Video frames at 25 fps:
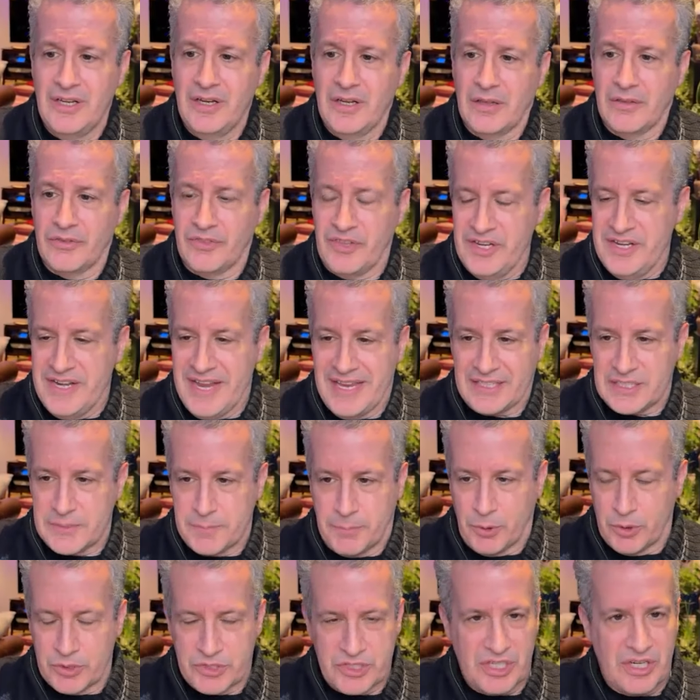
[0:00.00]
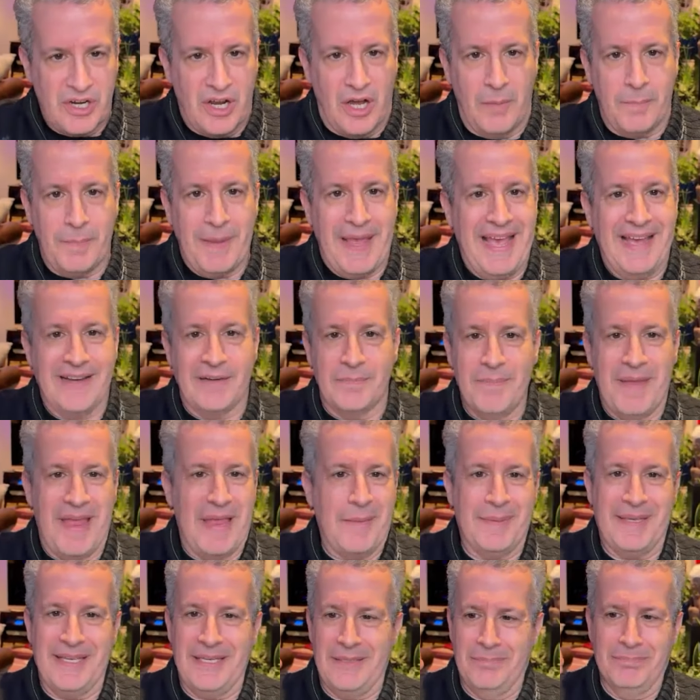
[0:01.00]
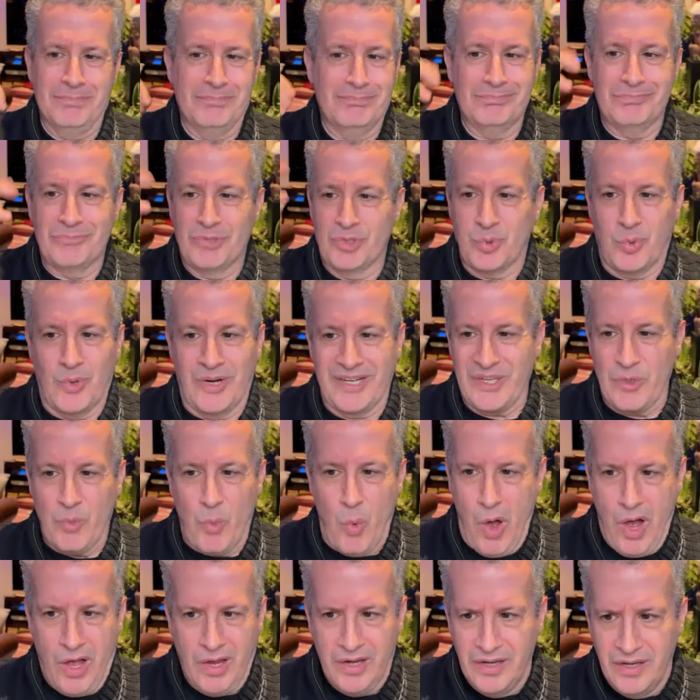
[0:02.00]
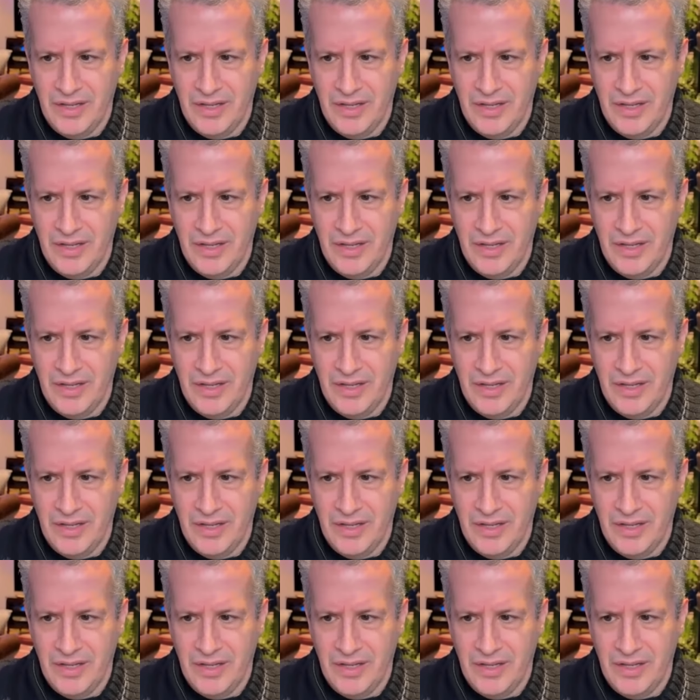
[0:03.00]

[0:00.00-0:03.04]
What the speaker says: The next person up had maybe 21,